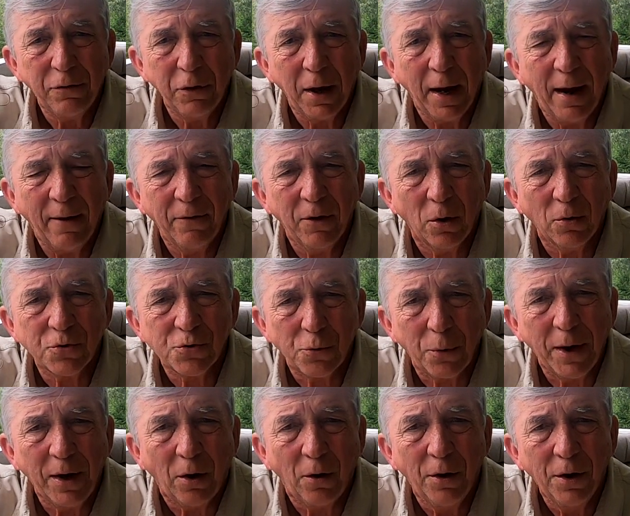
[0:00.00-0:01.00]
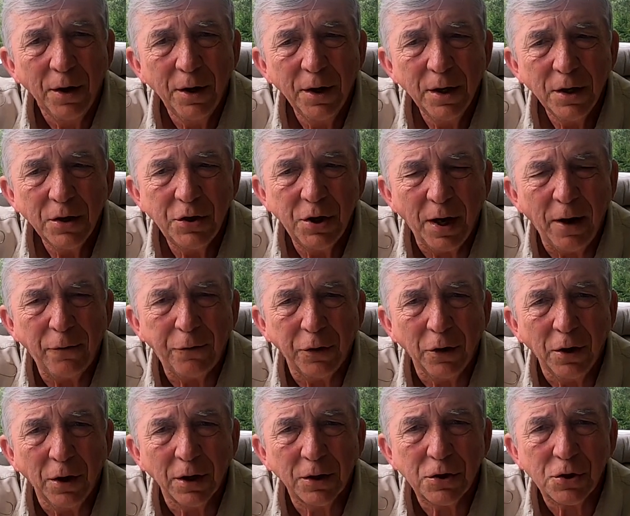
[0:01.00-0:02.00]
If you have those real tough
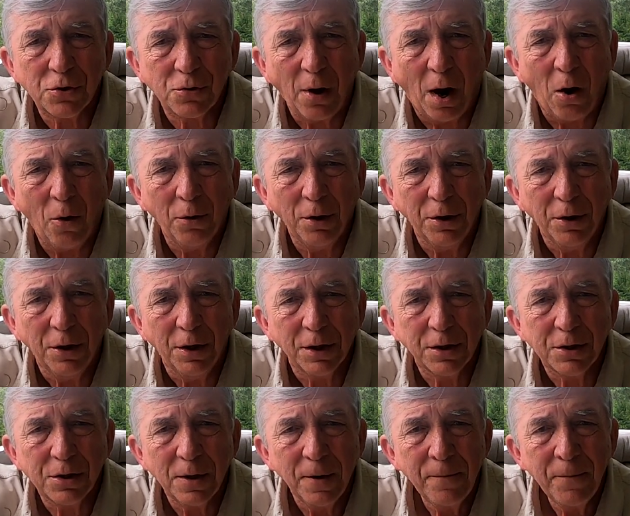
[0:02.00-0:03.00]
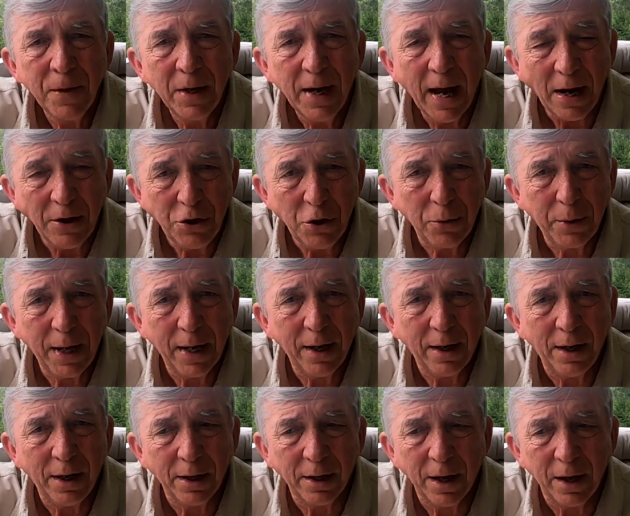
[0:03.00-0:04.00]
hooks, strong hooks, and you get
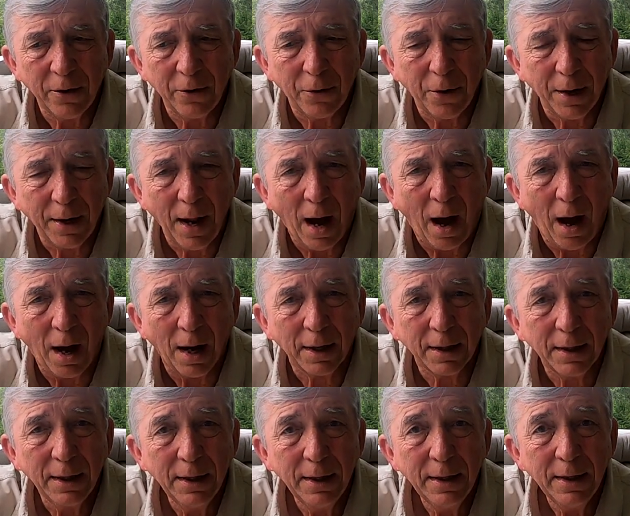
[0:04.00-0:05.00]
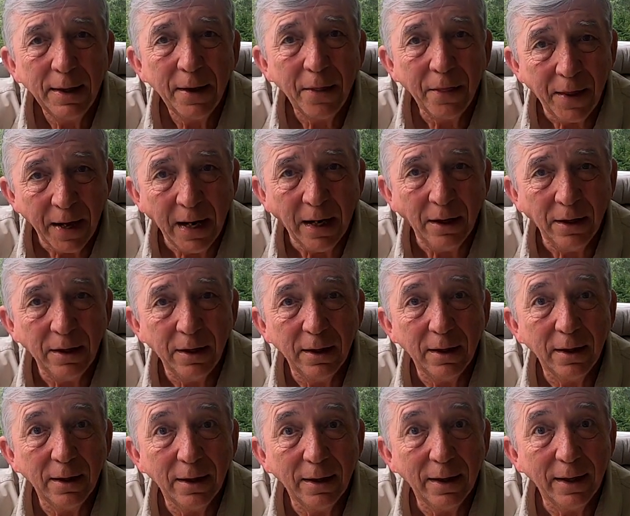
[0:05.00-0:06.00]
hung under a dock, then
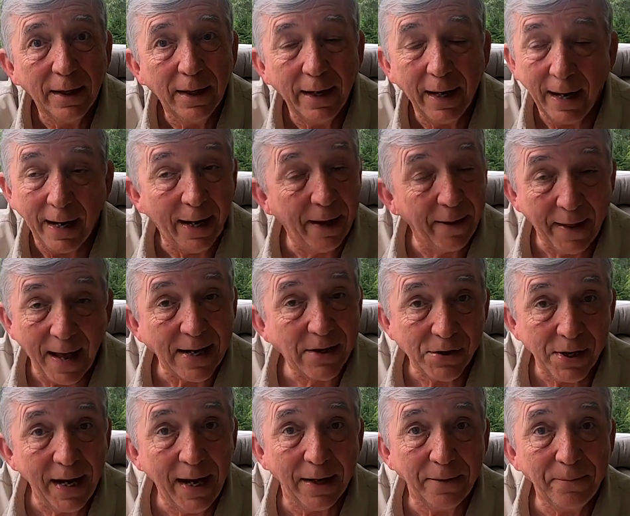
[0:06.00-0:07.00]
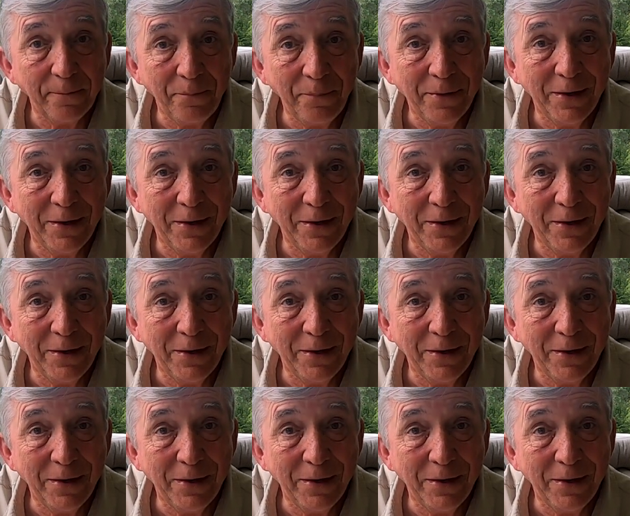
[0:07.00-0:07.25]
that's it.